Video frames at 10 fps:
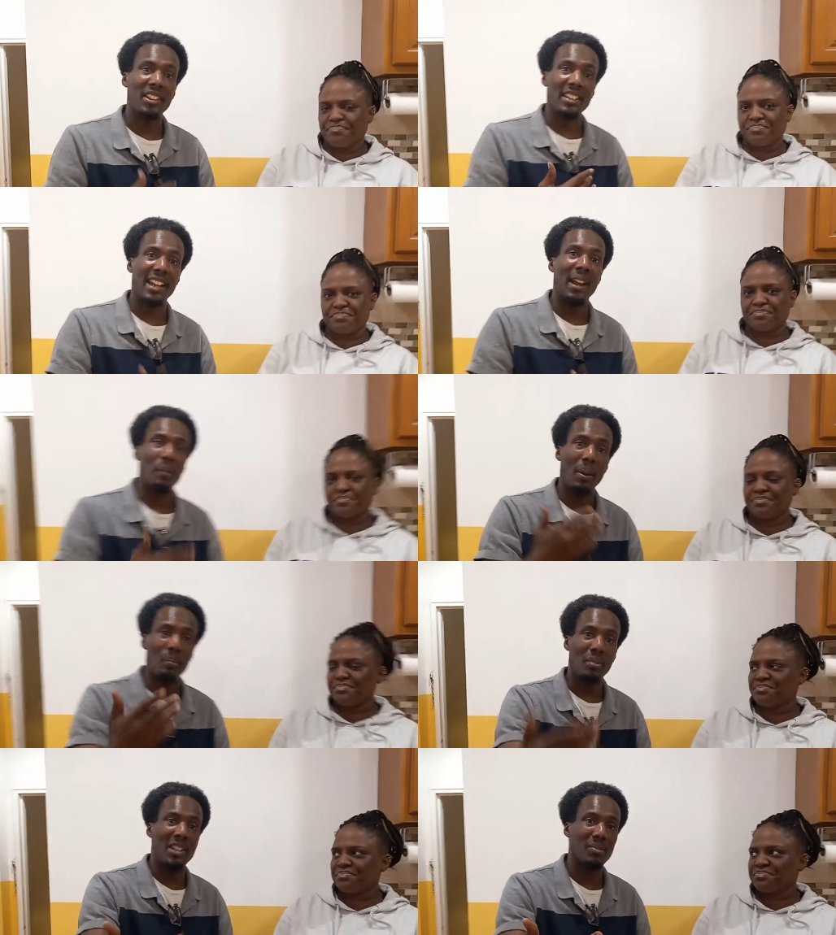Speaker 1: thing that
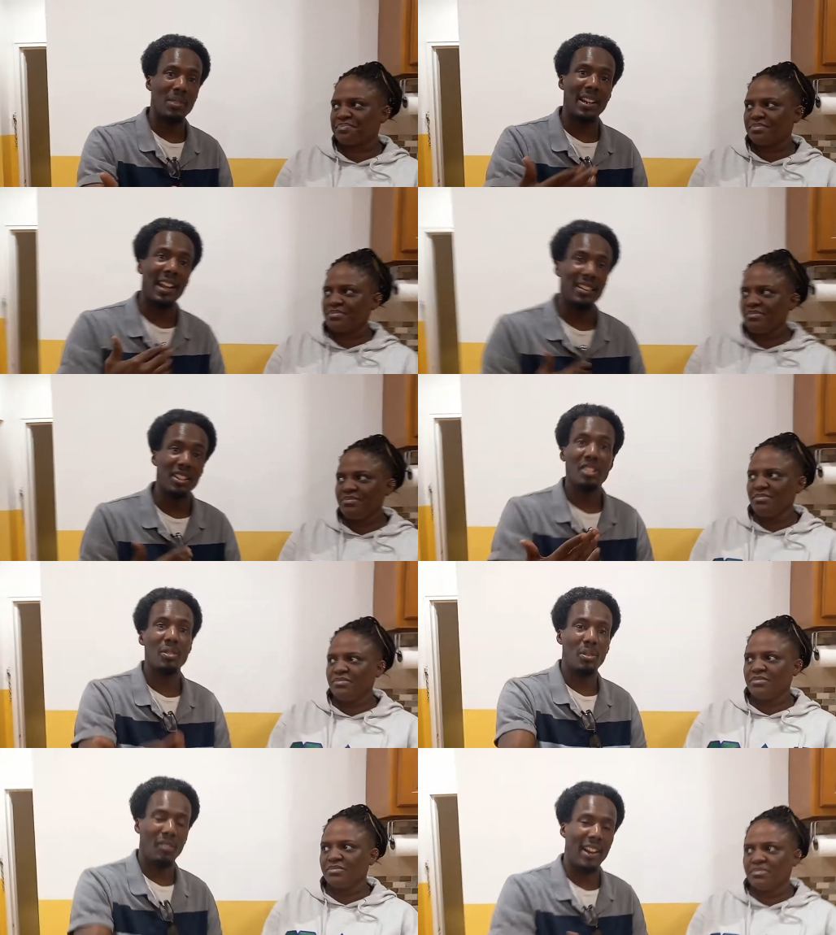impressed me that this is the
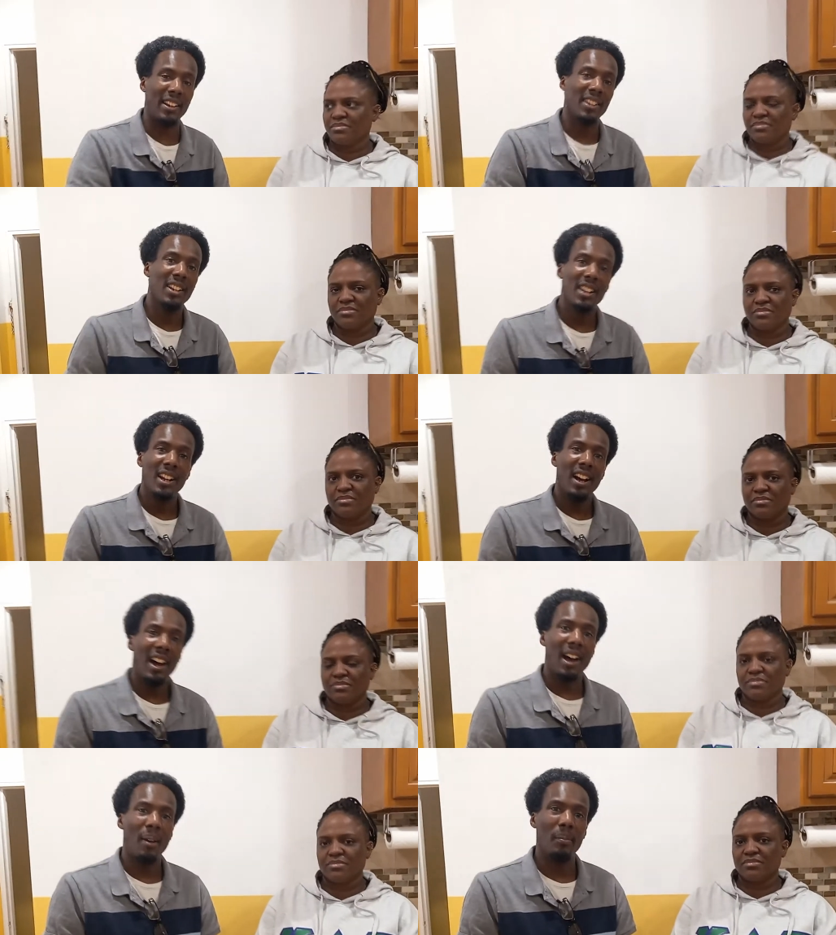right
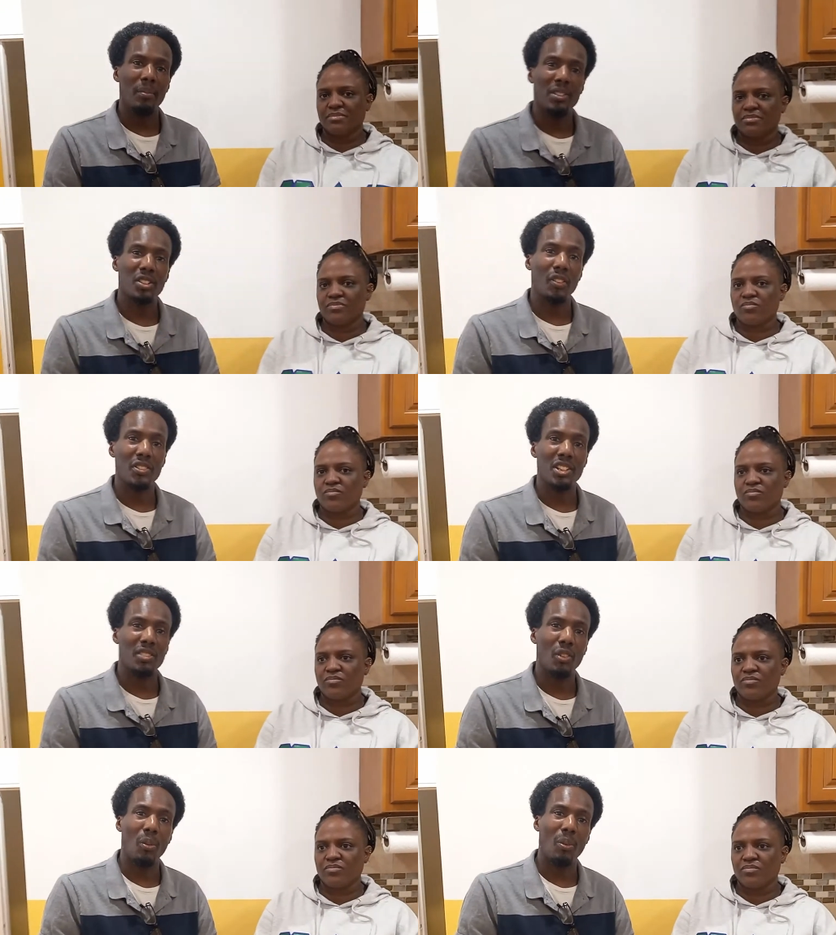um, services
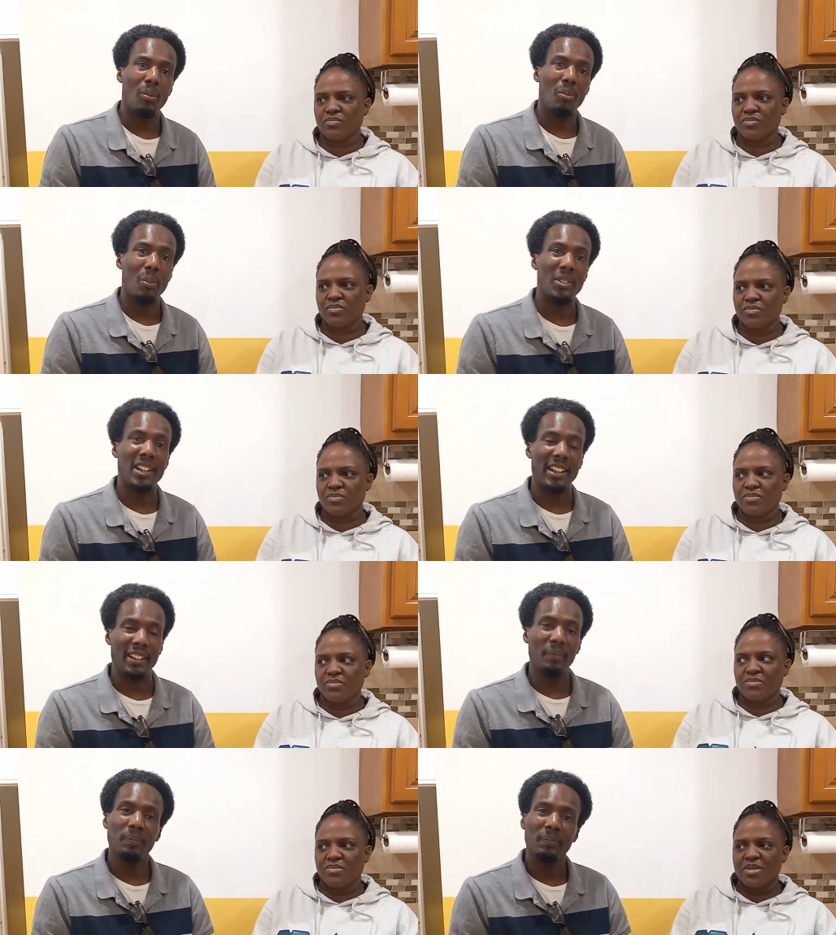for what we needed.
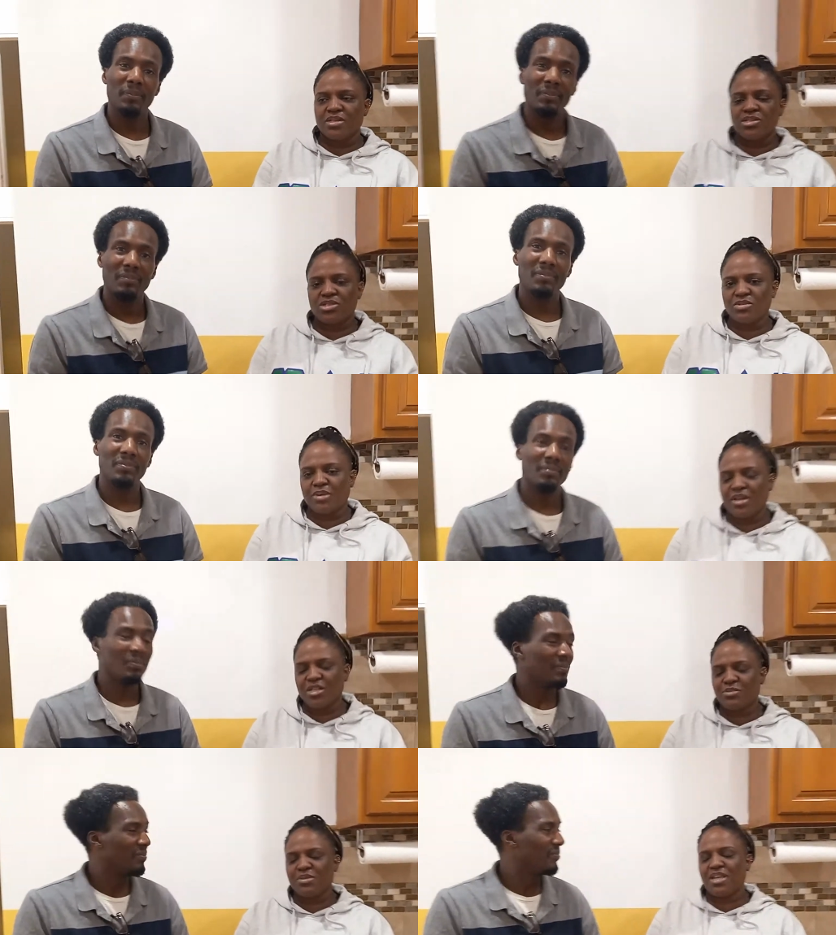So my
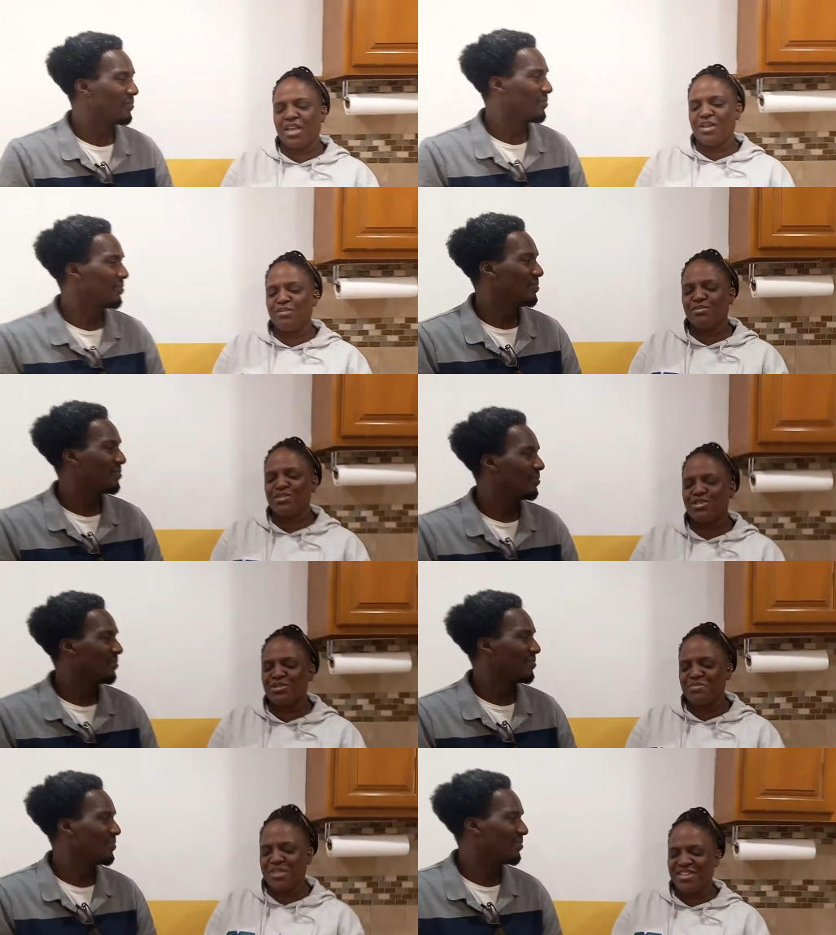husband
Speaker 2: came to
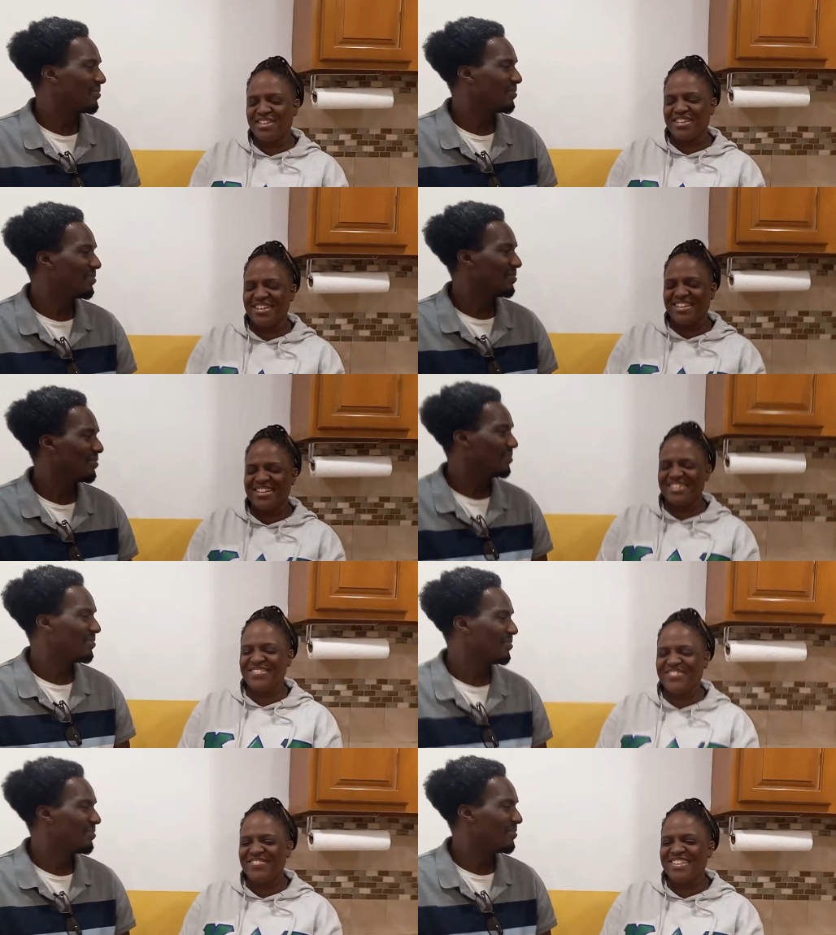me
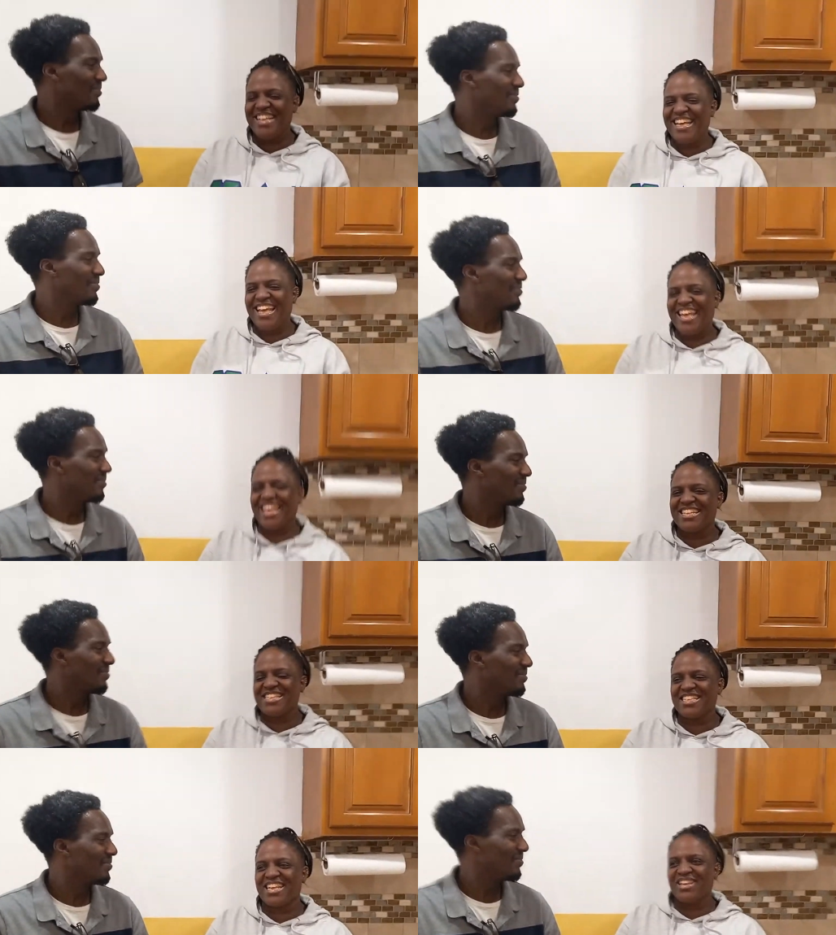um, and
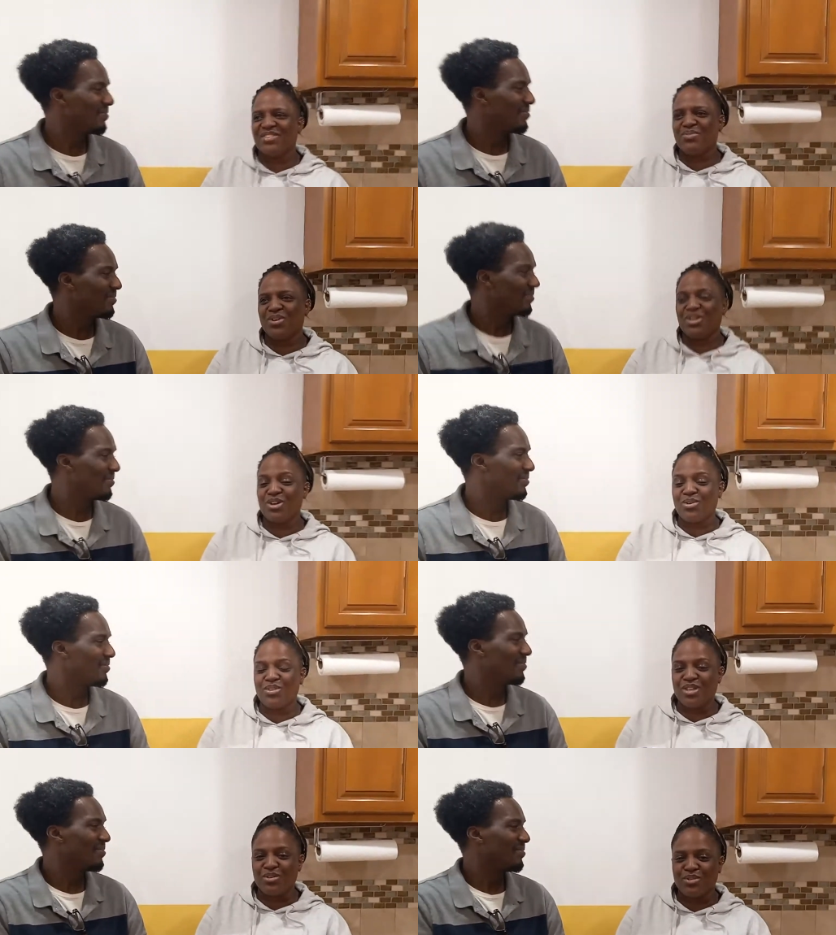said, we're going to go with
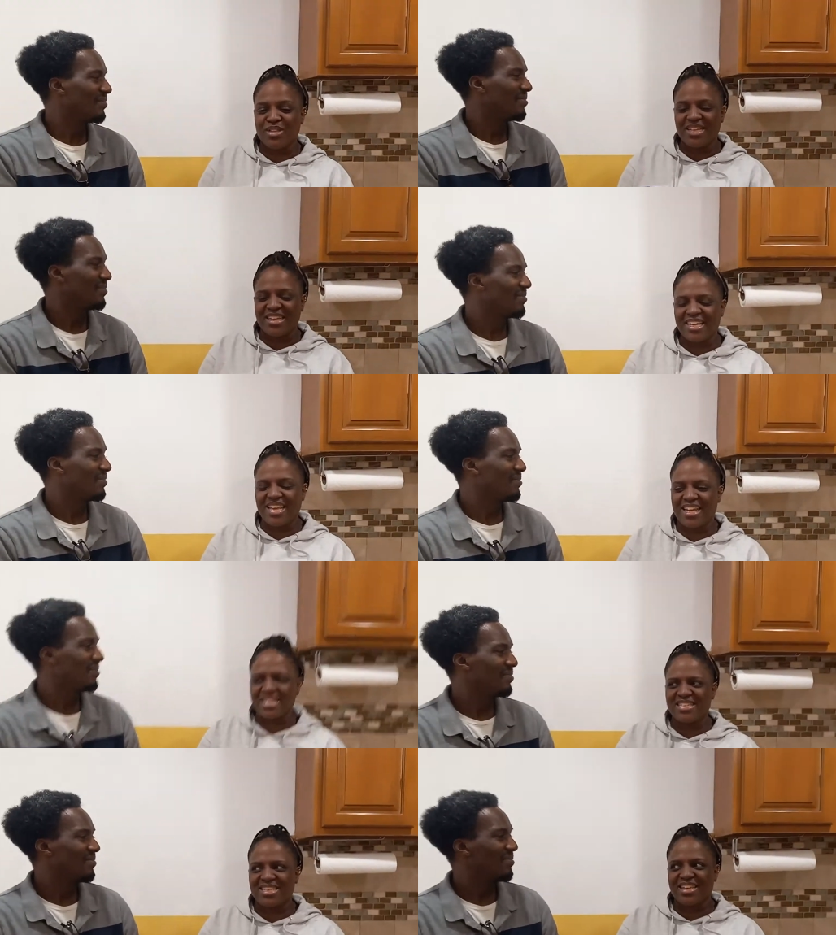Eco Cleaning. And I
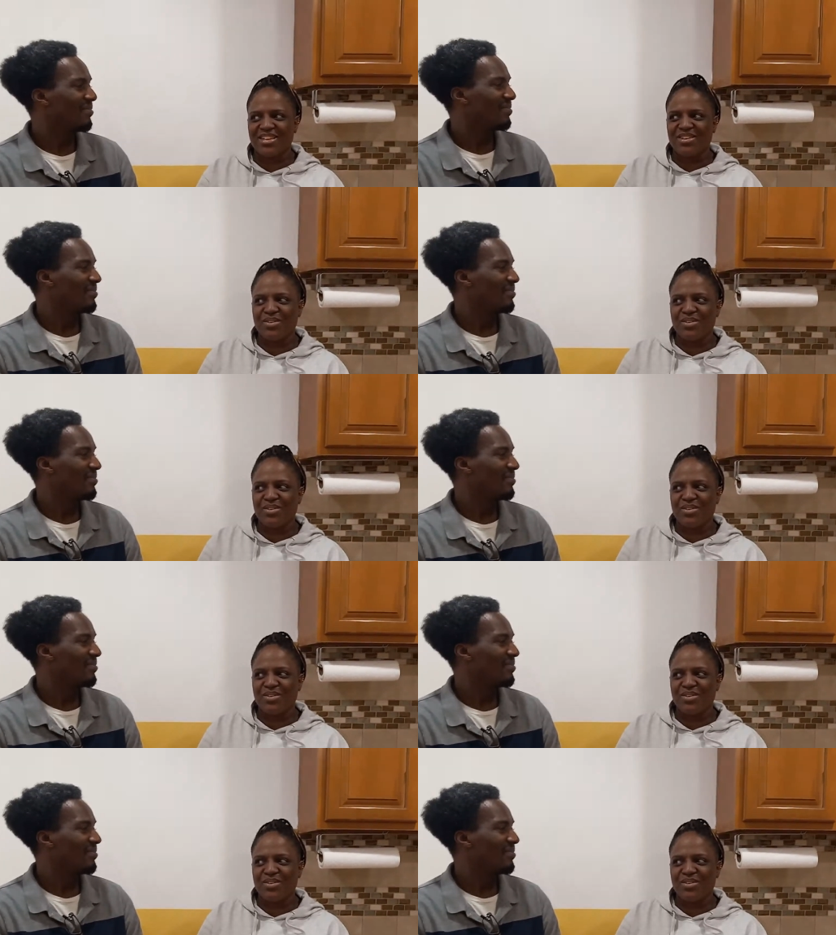said,